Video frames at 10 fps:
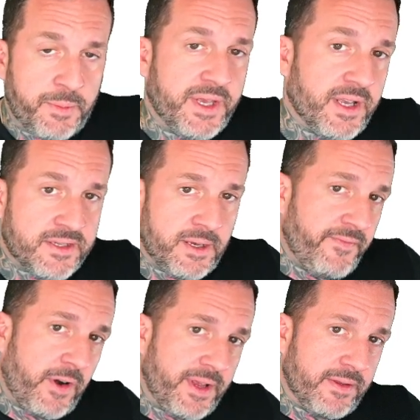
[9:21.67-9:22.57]
because
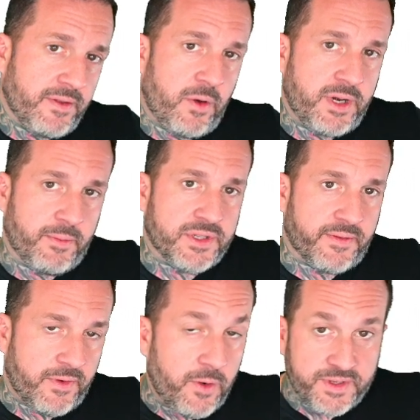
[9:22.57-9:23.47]
some very low numbers
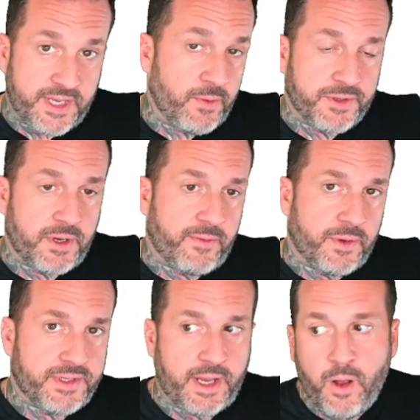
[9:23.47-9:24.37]
of rows, SQL Server
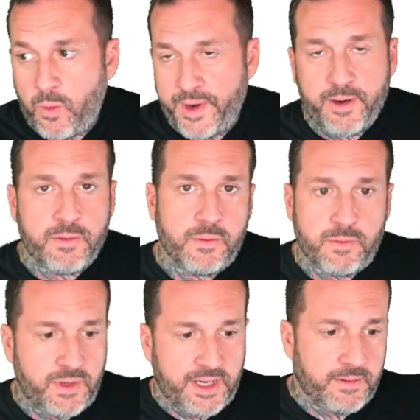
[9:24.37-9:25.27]
will say, oh, we don't
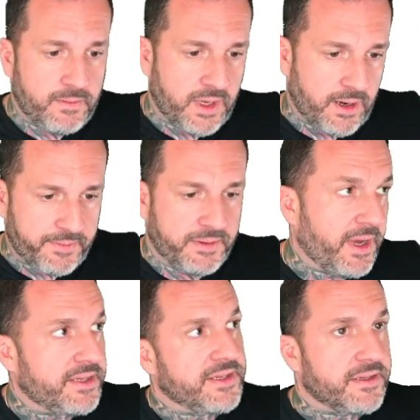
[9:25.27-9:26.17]
need an
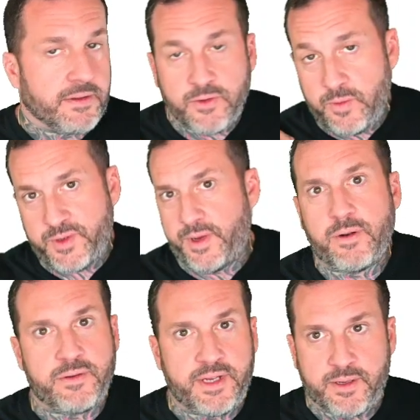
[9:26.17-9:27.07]
optimized nested loops. We
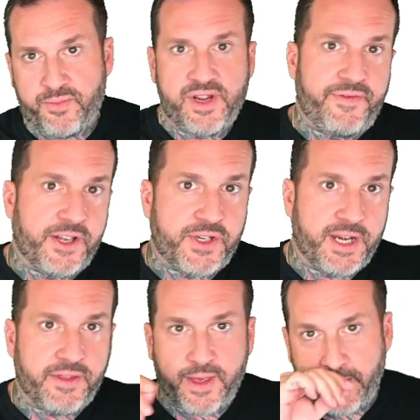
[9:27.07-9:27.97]
don't need to prefetch
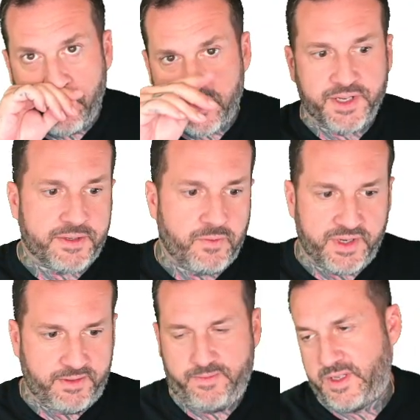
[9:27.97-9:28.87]
anything. We're just,
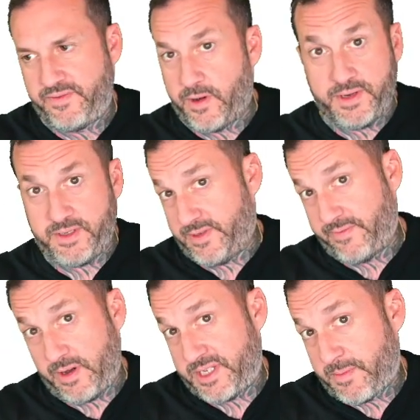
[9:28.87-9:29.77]
it's, very, it's
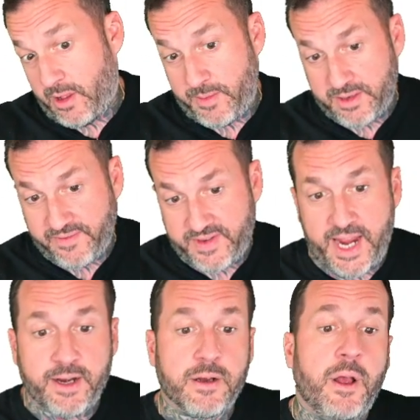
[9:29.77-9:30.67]
a very small amount of
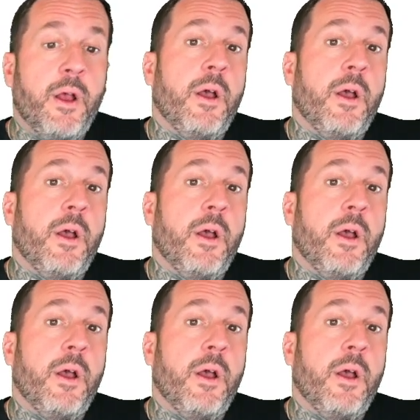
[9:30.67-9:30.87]
data.